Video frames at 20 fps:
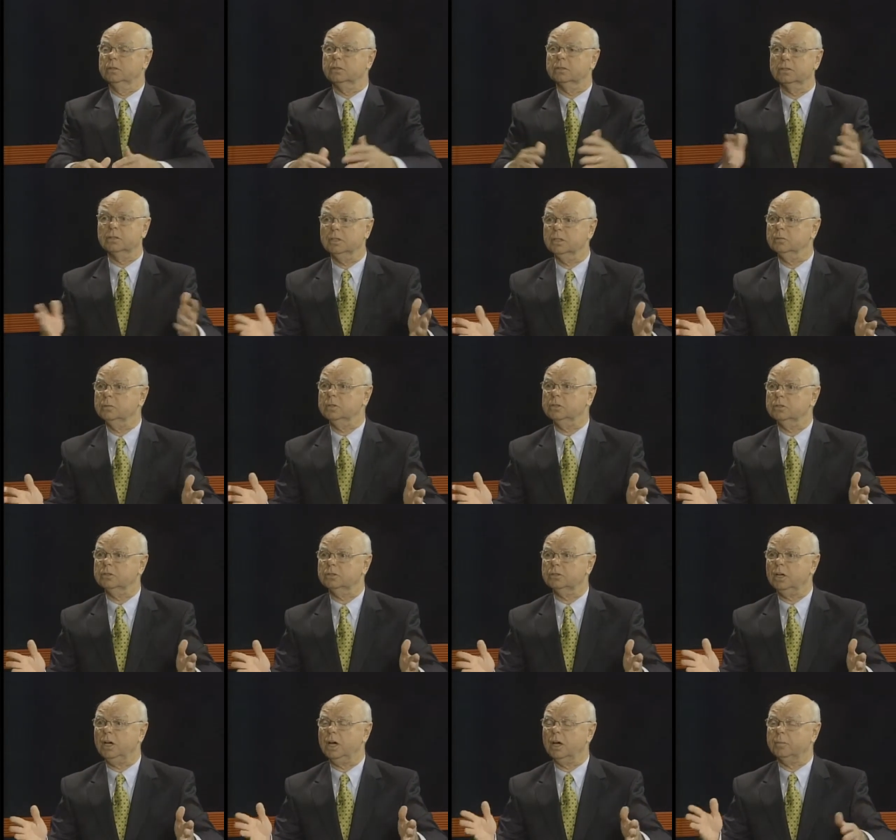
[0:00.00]
The thing wouldn't
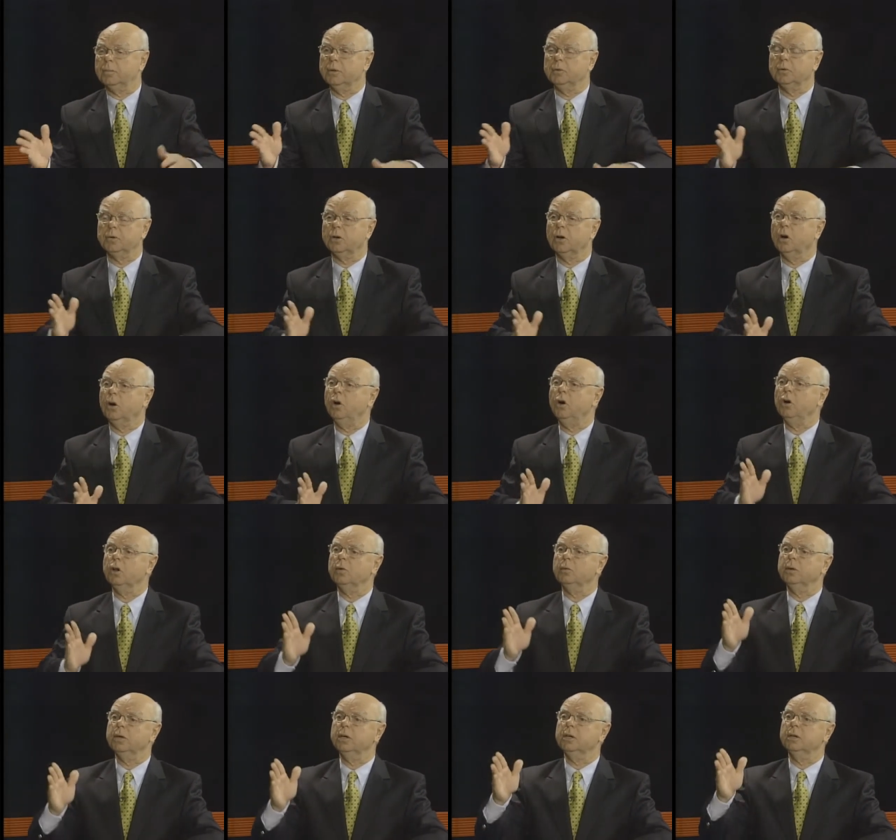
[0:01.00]
stop. He went all
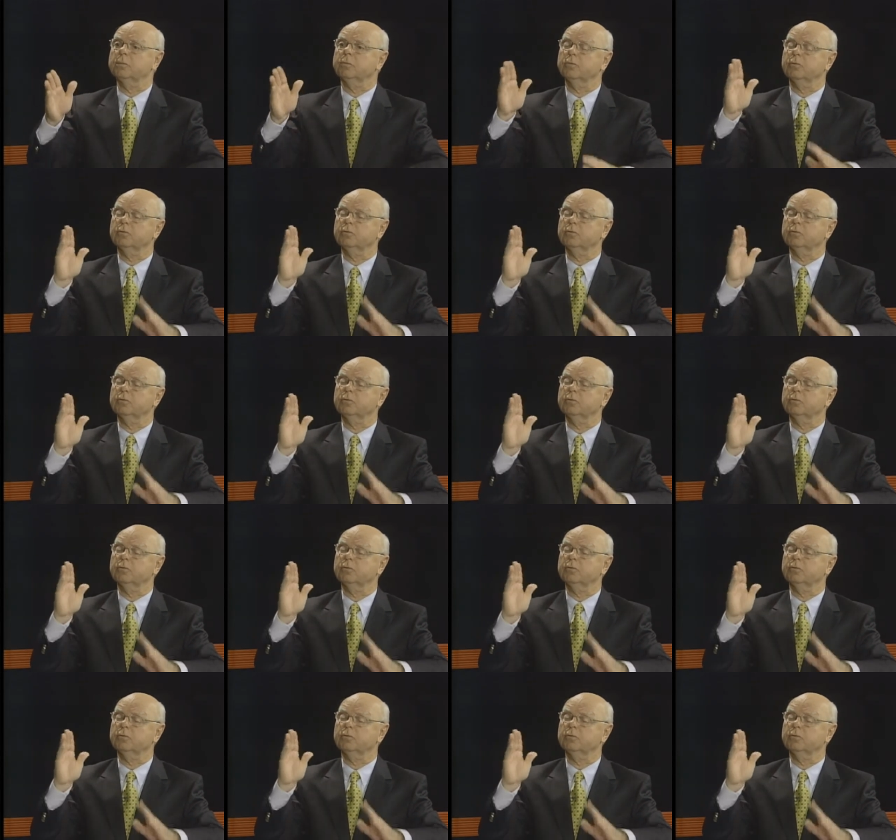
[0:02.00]
the way up